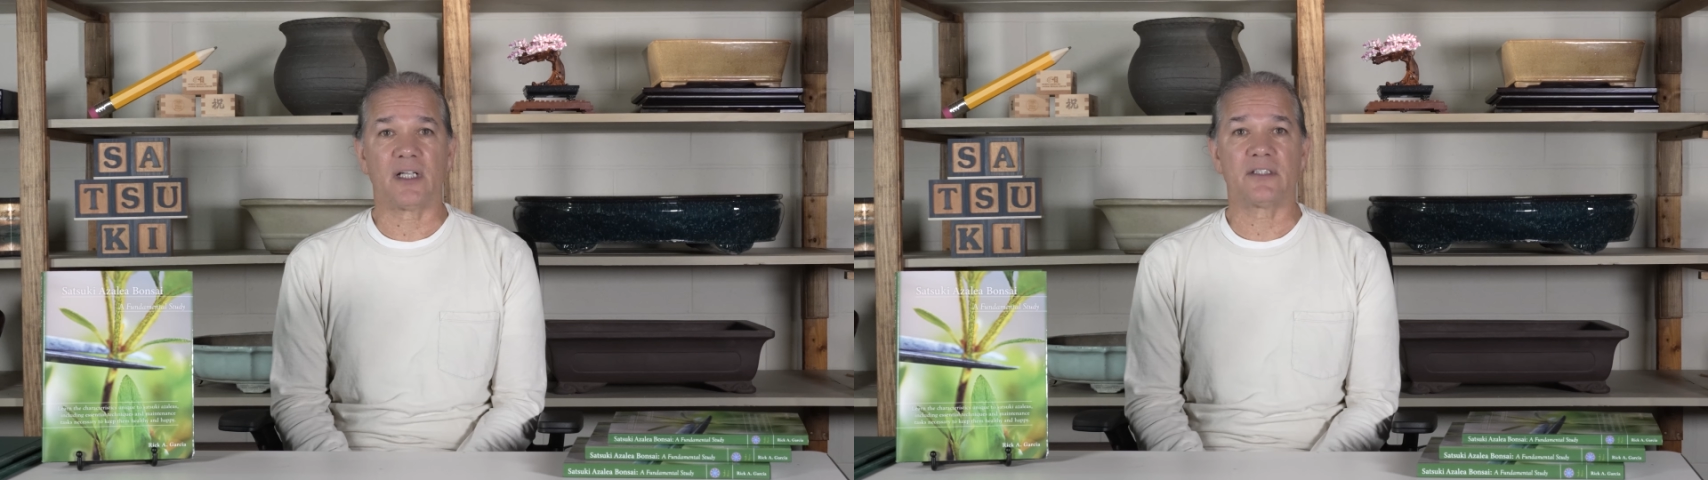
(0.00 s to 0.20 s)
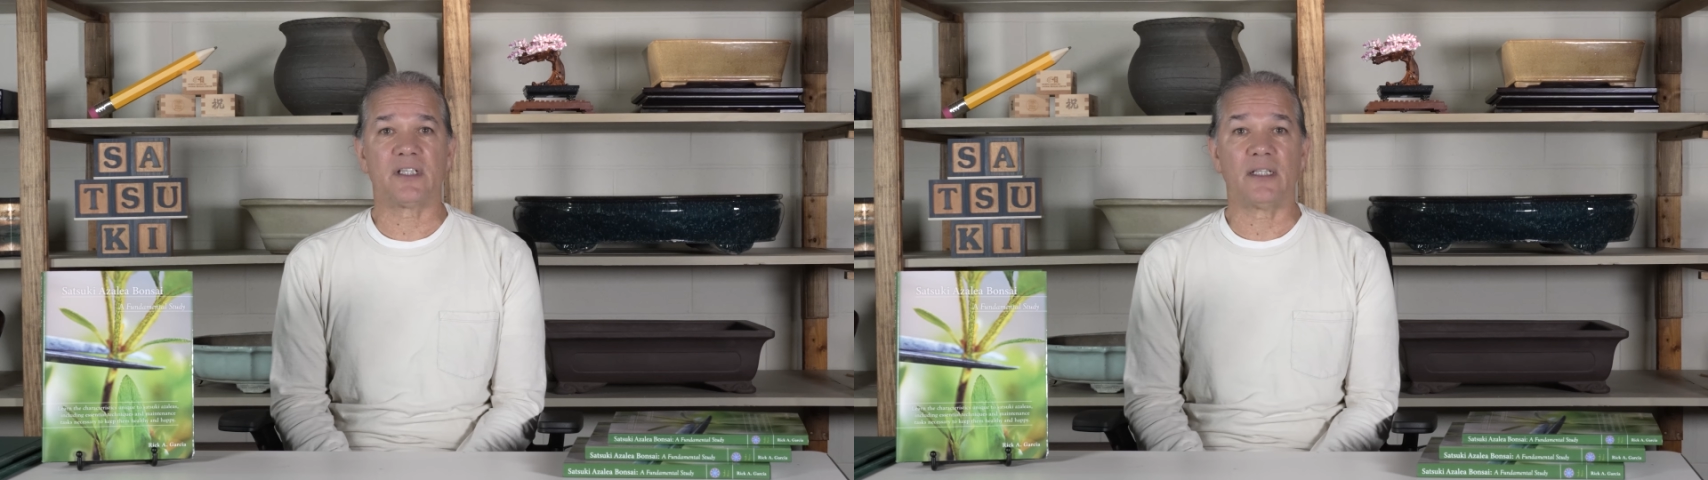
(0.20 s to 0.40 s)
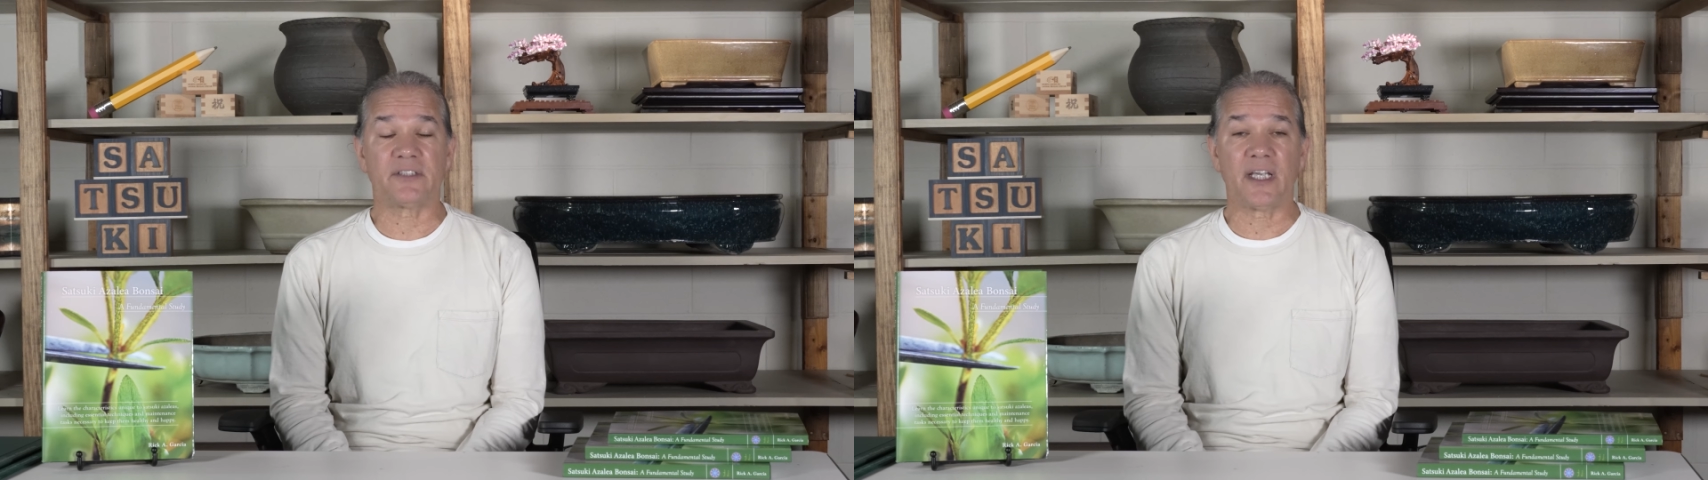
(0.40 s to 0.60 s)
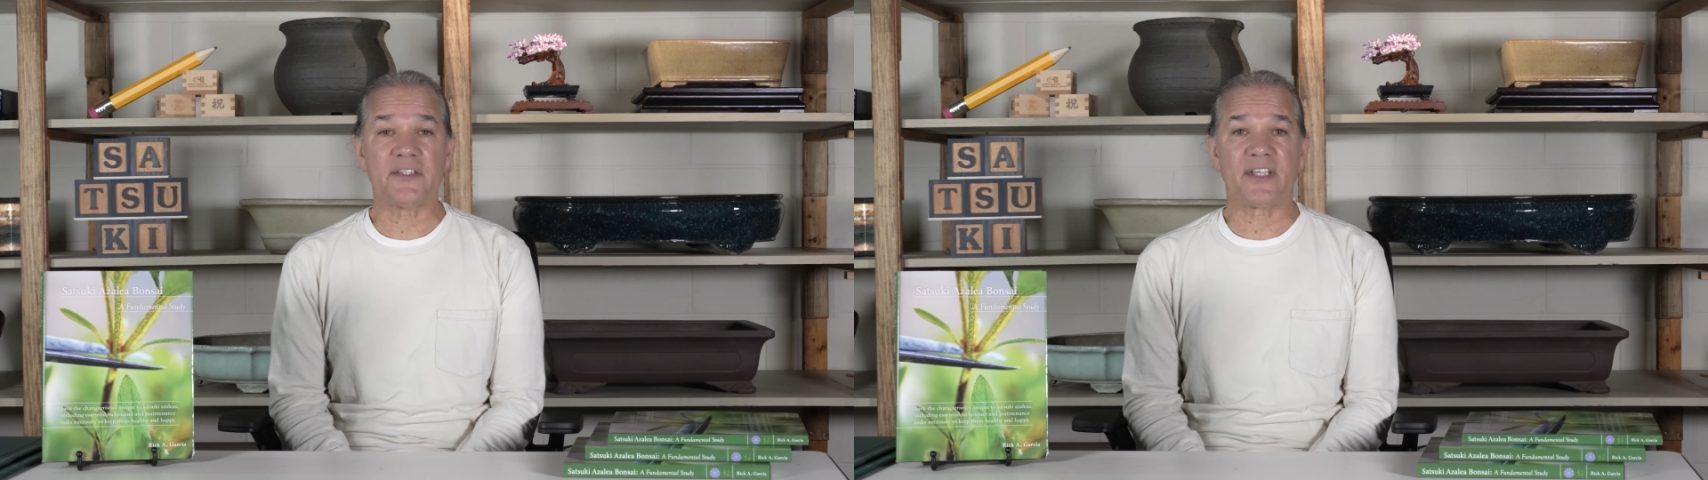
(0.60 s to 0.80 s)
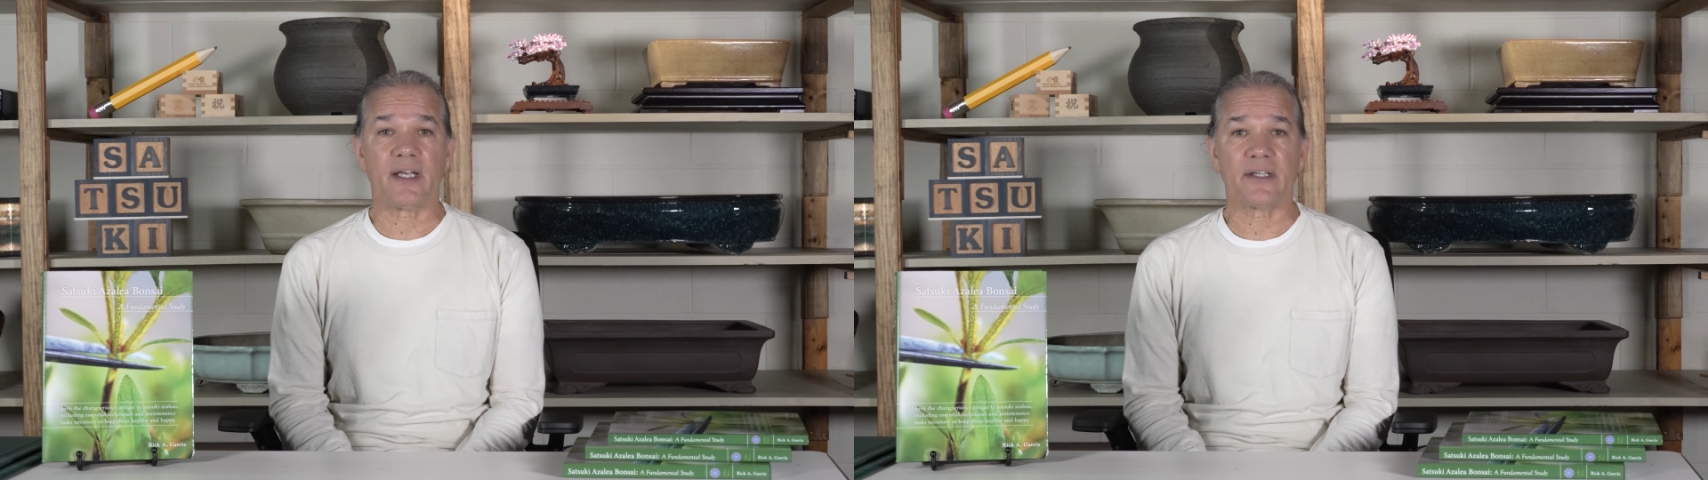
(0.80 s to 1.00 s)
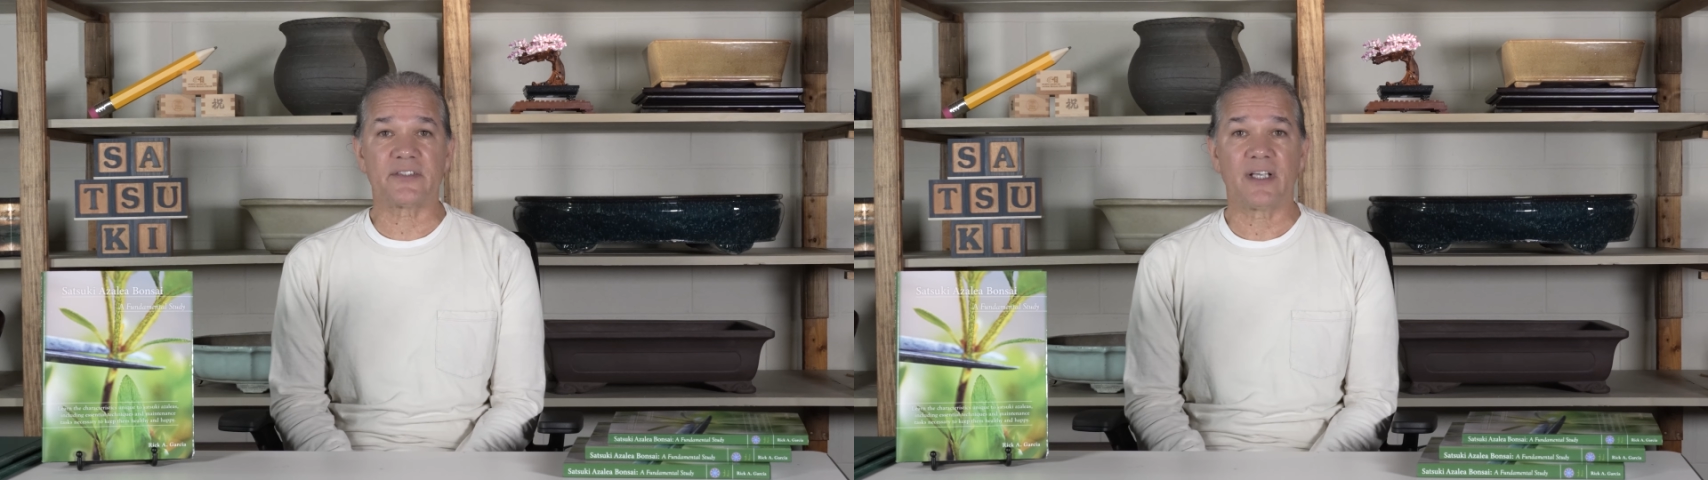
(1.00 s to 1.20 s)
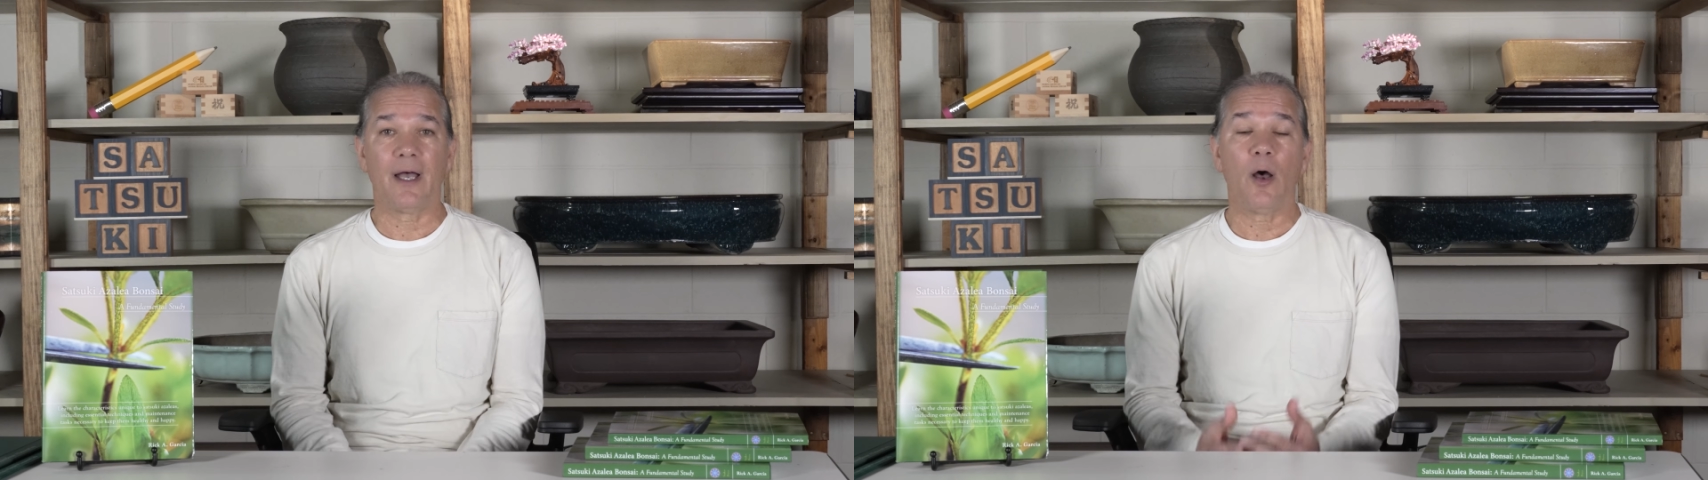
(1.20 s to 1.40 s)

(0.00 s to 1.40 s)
on Satsuki azaleas